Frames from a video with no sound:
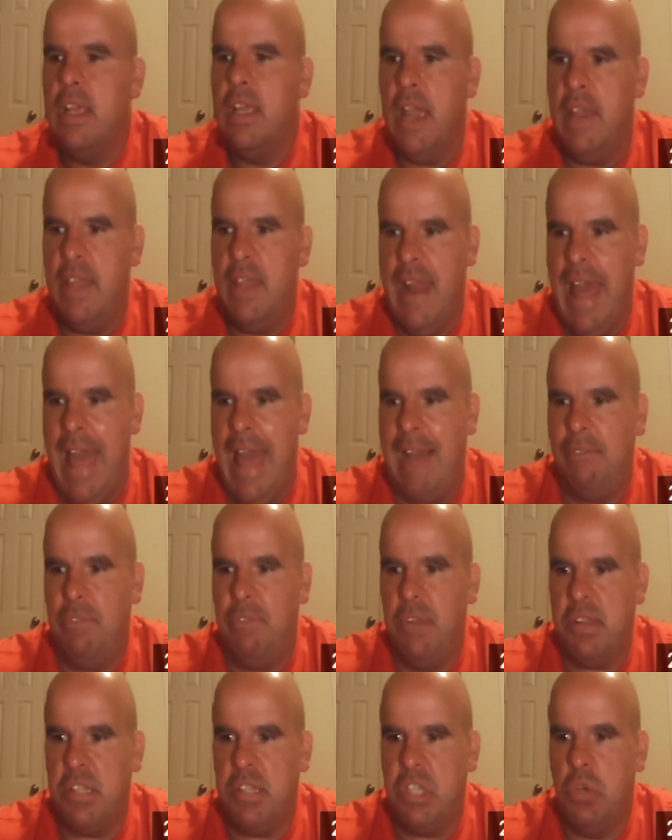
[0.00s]
and then have
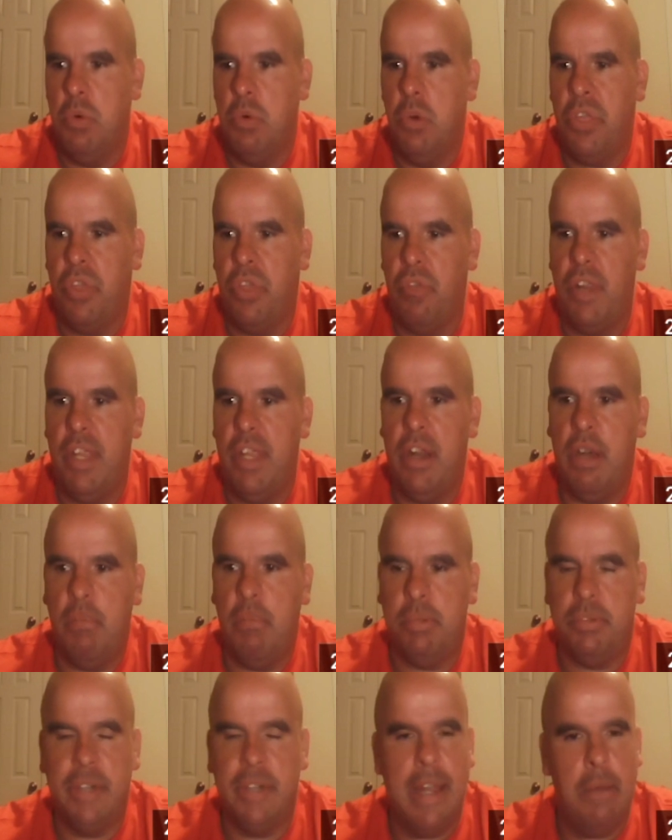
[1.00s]
this 2 or 3 year
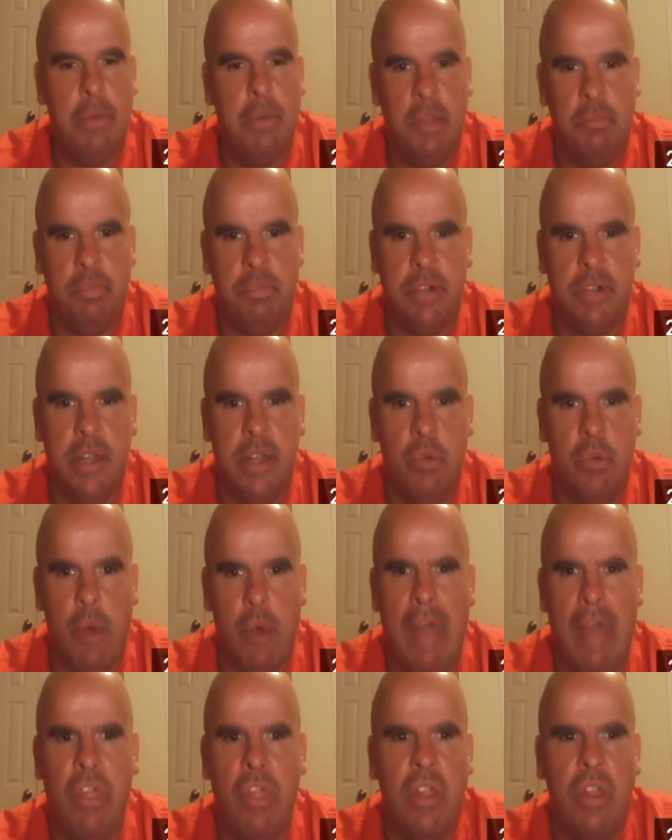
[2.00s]
plan with a player
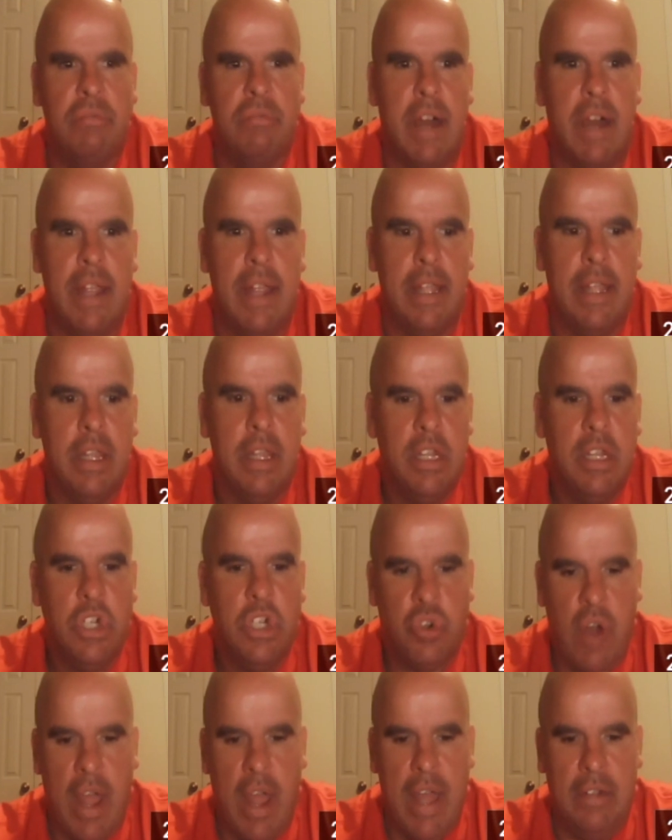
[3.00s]
rather than like
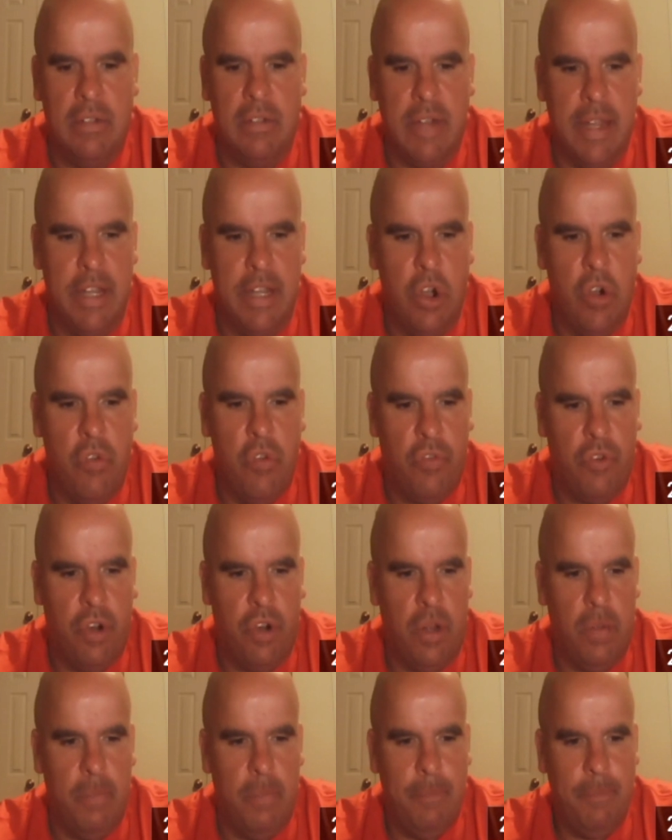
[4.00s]
trying to like go
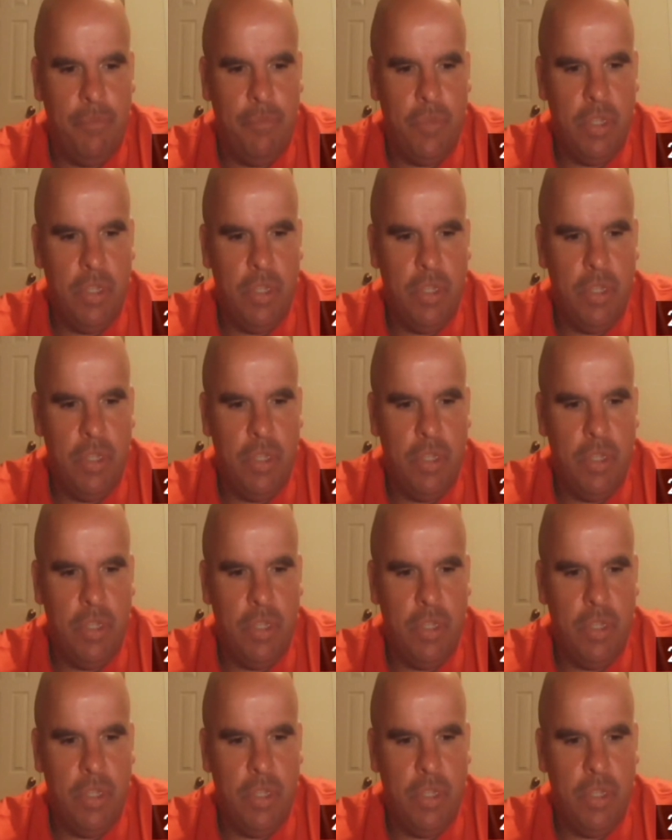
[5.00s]
from